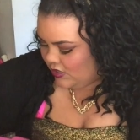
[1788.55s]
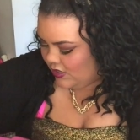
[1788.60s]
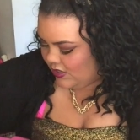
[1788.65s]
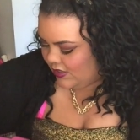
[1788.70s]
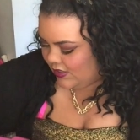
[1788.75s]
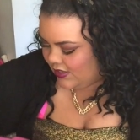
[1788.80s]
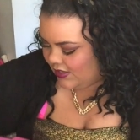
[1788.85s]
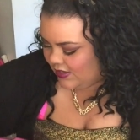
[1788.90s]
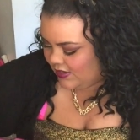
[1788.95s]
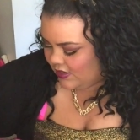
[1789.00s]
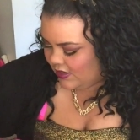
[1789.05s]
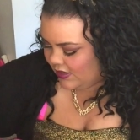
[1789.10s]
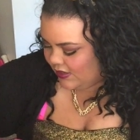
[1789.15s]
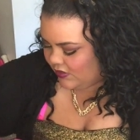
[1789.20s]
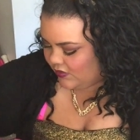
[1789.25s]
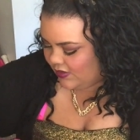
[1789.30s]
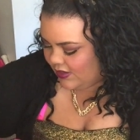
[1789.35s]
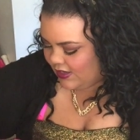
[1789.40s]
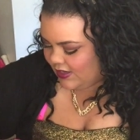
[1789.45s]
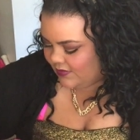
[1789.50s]
And then I
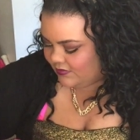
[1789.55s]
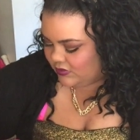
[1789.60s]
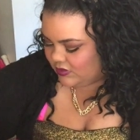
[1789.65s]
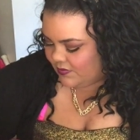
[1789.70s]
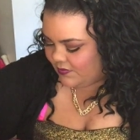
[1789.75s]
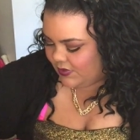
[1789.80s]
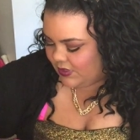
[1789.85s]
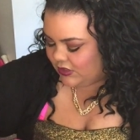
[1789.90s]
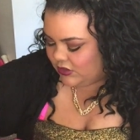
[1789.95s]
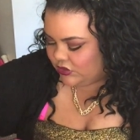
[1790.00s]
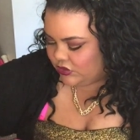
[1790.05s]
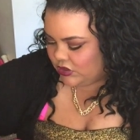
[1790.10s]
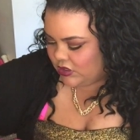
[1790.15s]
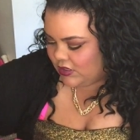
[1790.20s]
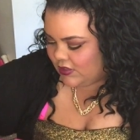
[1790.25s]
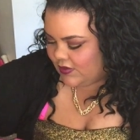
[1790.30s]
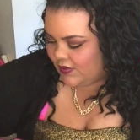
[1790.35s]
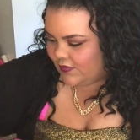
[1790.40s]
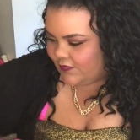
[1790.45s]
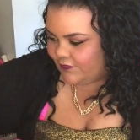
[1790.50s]
grabbed a bunch
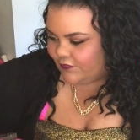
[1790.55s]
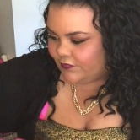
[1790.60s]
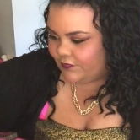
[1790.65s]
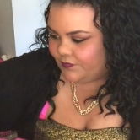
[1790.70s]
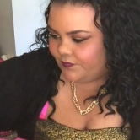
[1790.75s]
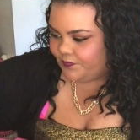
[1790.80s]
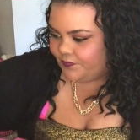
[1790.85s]
of